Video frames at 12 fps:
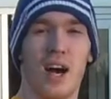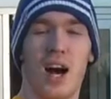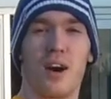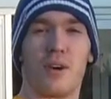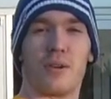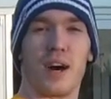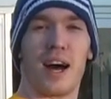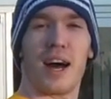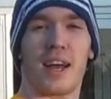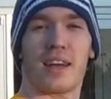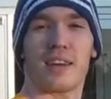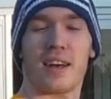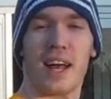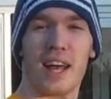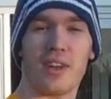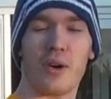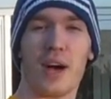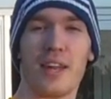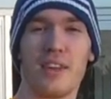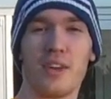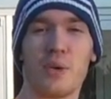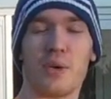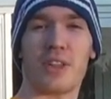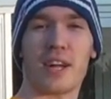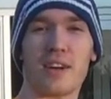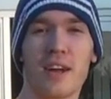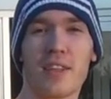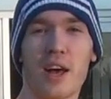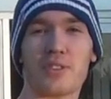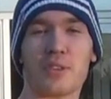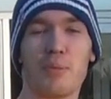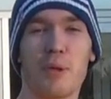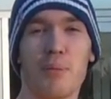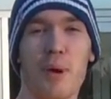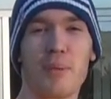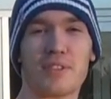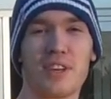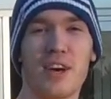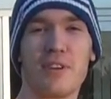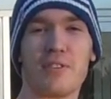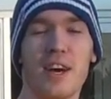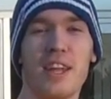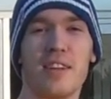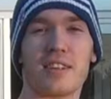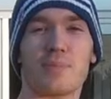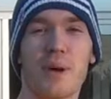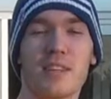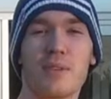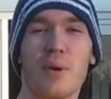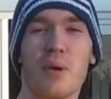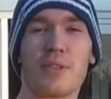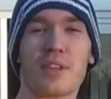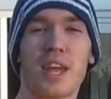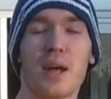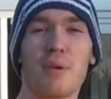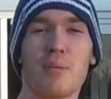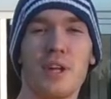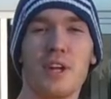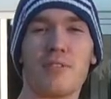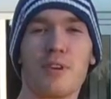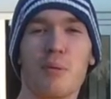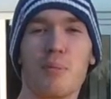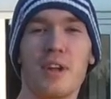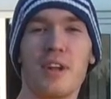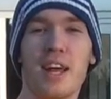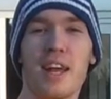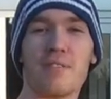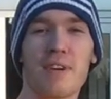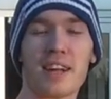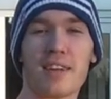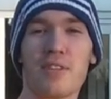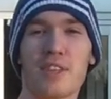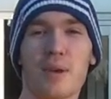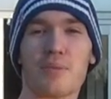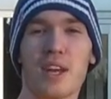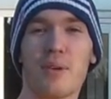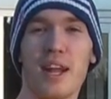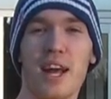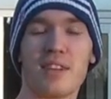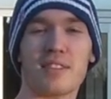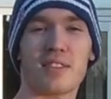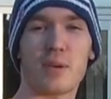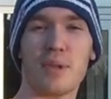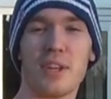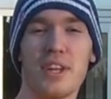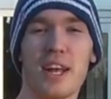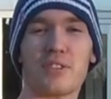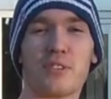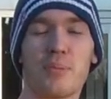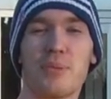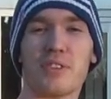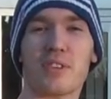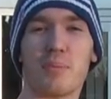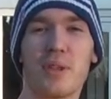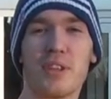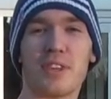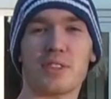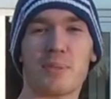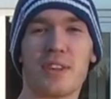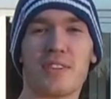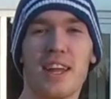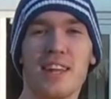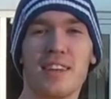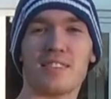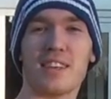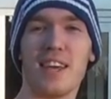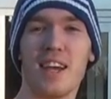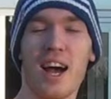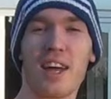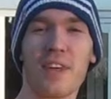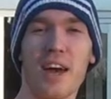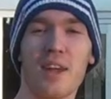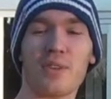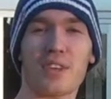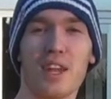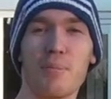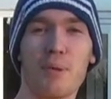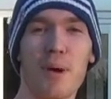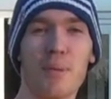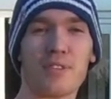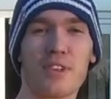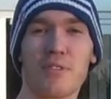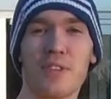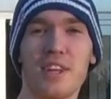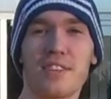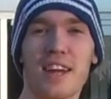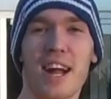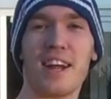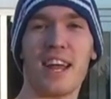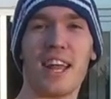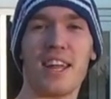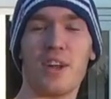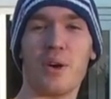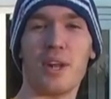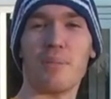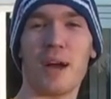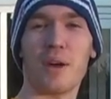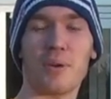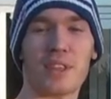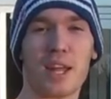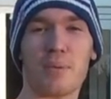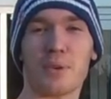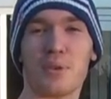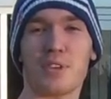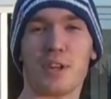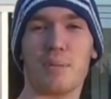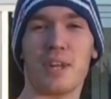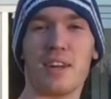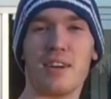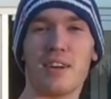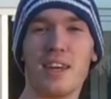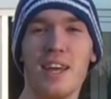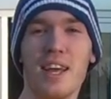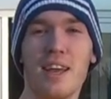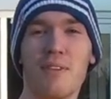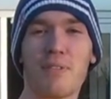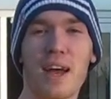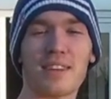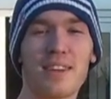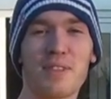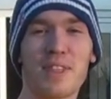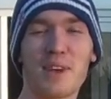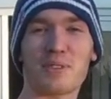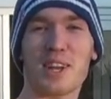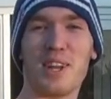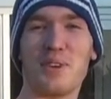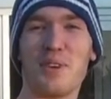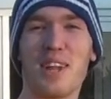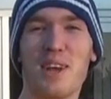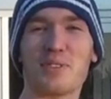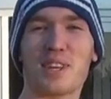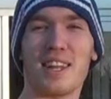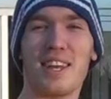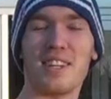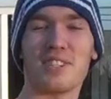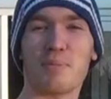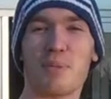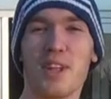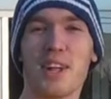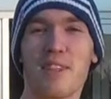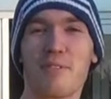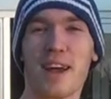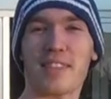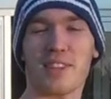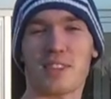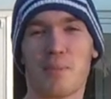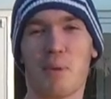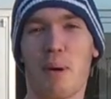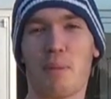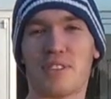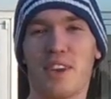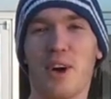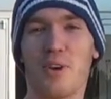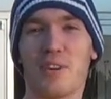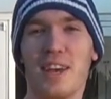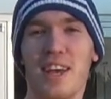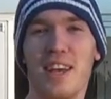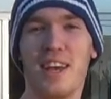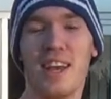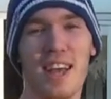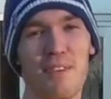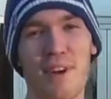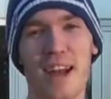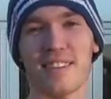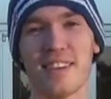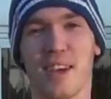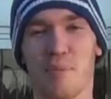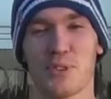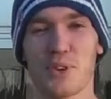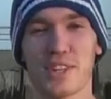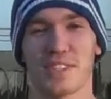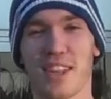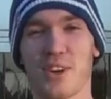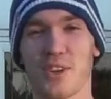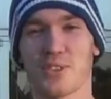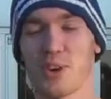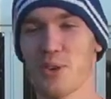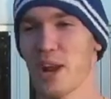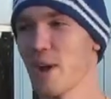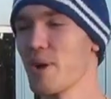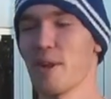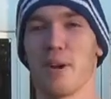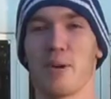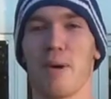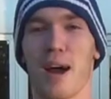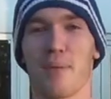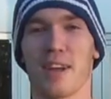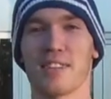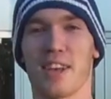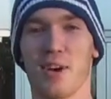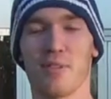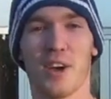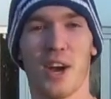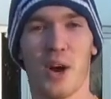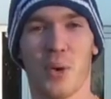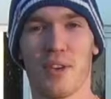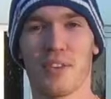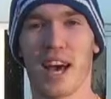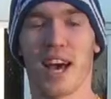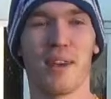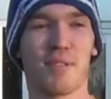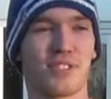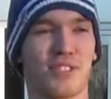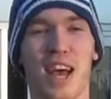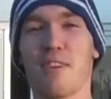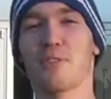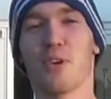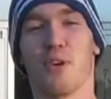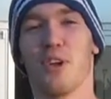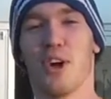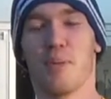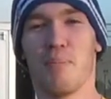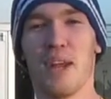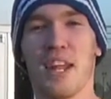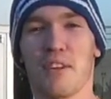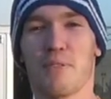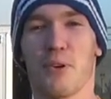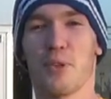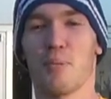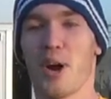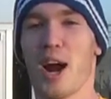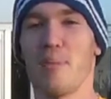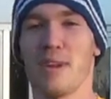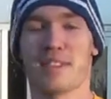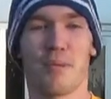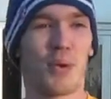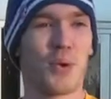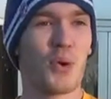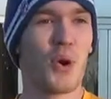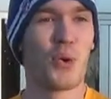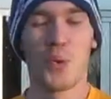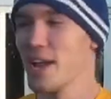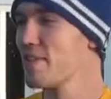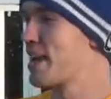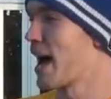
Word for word: Oh, hi. I had no idea you were there. I thought I was completely by myself. I didn't expect anyone with a camera to be here filming me today. In fact, everything I'm saying right now is completely not scripted, it's completely spontaneous. I thought I was going to be by myself for the entire day. I didn't know anybody with camera crew was going to be here. In fact, everything I was going to do today was going to hinge completely on the fact that I was going to be by myself. In fact, Missouri Southern is so great when I'm here by myself. We've got several meaningful departments. I mean, we, we've